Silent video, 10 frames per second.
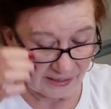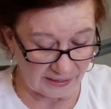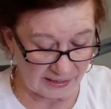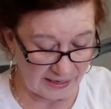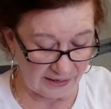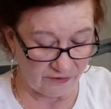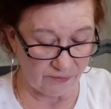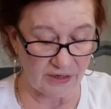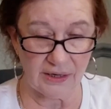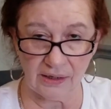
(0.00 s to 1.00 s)
and gave
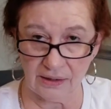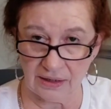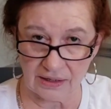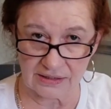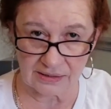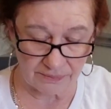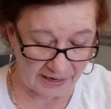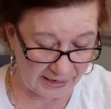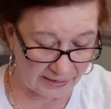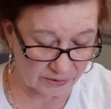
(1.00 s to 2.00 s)
me some
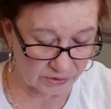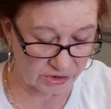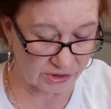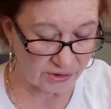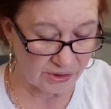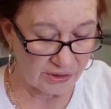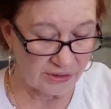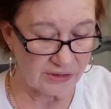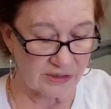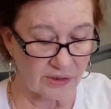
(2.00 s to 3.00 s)
patterns.
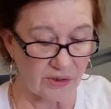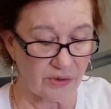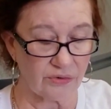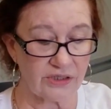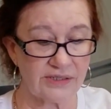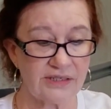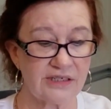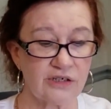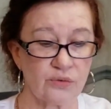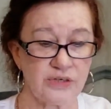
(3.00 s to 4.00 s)
So this
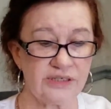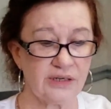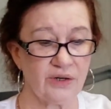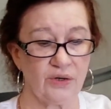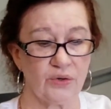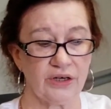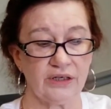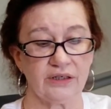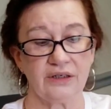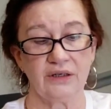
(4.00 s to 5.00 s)
is Teresa
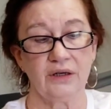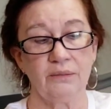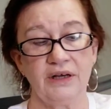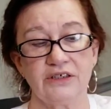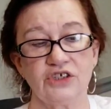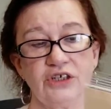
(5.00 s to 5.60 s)
Kogut punch